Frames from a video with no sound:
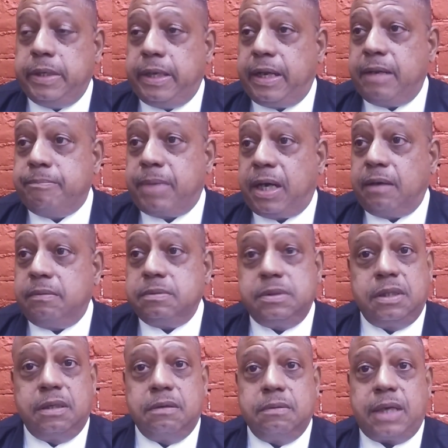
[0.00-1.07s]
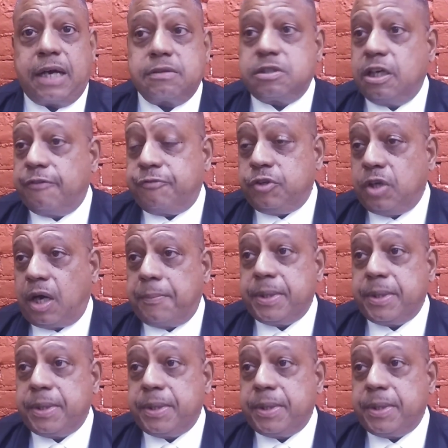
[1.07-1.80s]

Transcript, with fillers: It ain't about, you know, how tough you are.